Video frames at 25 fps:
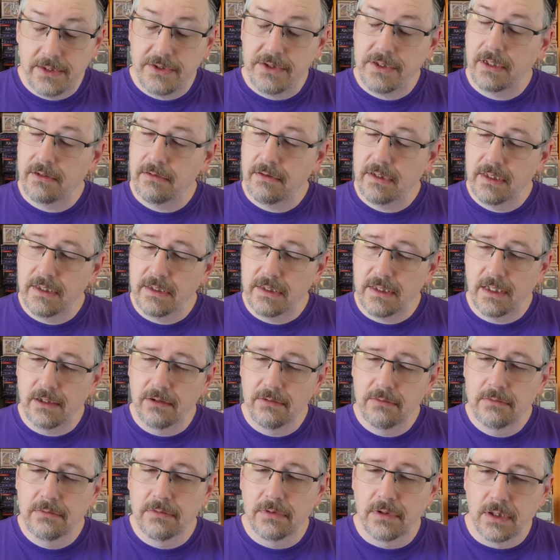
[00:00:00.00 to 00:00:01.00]
things out
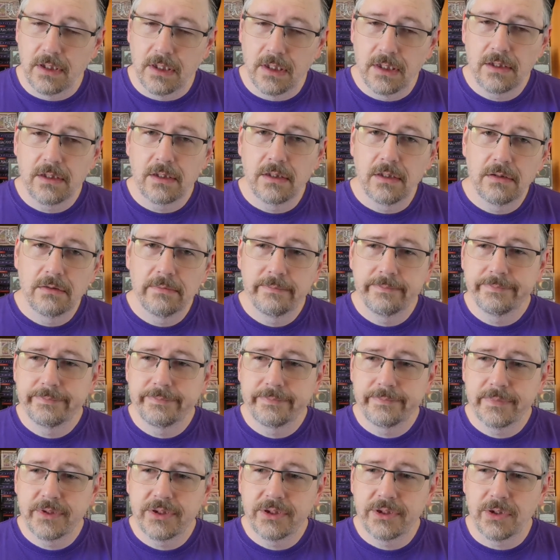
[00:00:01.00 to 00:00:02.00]
wrong.
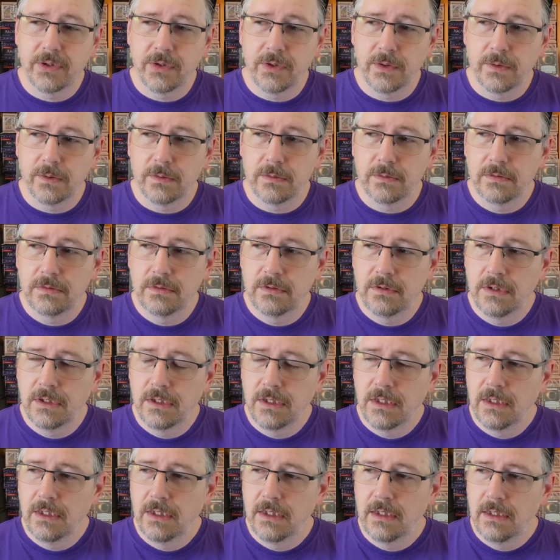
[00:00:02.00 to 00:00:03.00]
So,
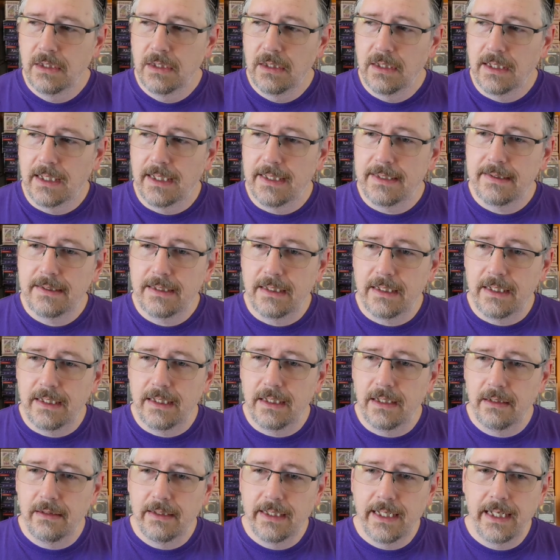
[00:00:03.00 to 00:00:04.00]
I
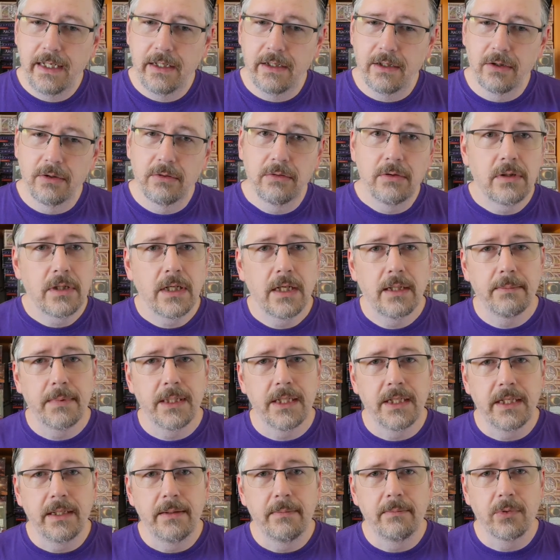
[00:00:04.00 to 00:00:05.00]
say, Kano, I'm going
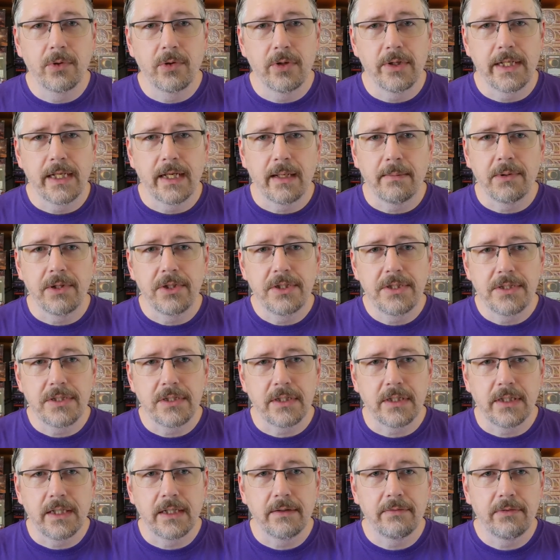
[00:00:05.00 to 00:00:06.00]
to need more damage. He's
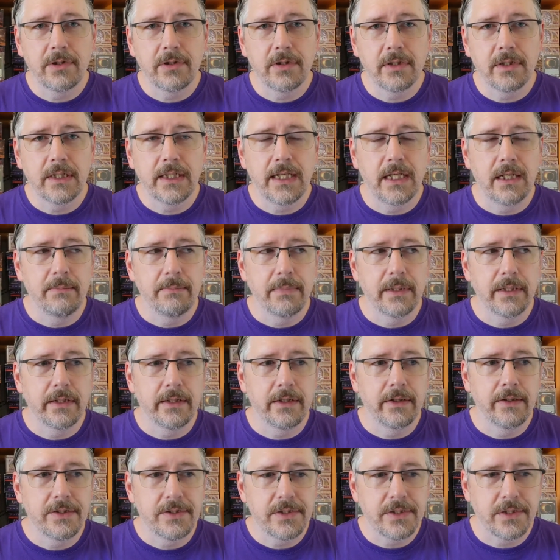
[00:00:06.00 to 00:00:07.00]
going to have good Arcane
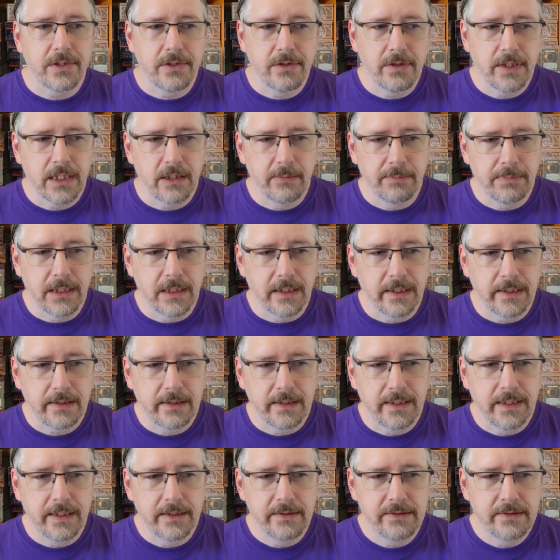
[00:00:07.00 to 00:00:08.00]
Barrier. He's going to know how to block
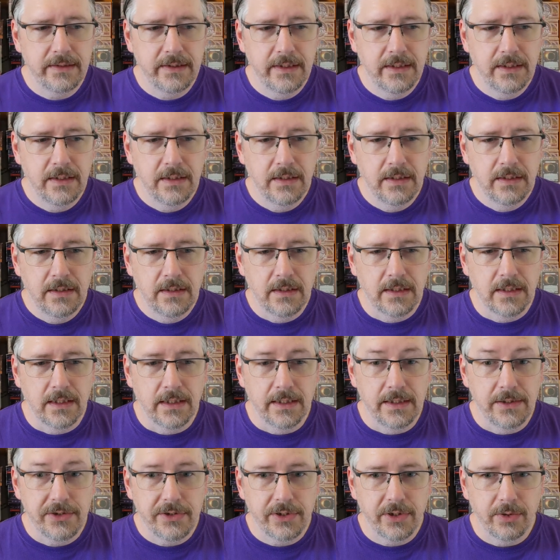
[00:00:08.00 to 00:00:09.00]
that.
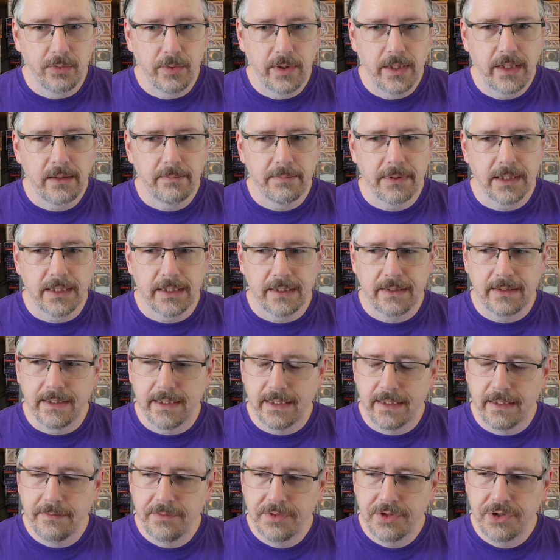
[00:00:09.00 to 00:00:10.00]
He's going to want to block
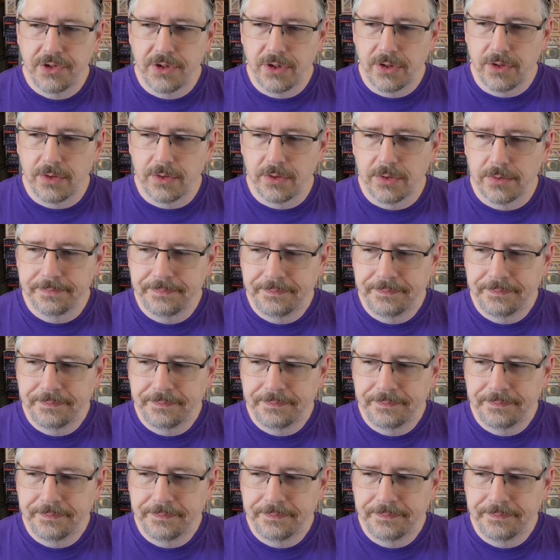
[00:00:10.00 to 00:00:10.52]
that. So,